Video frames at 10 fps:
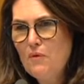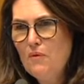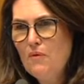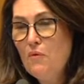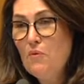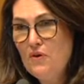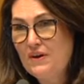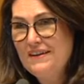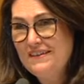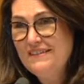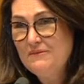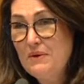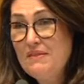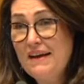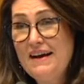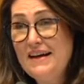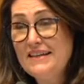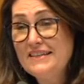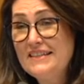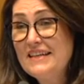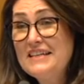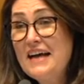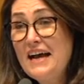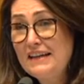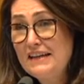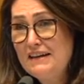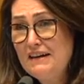or work with the cars, detailing.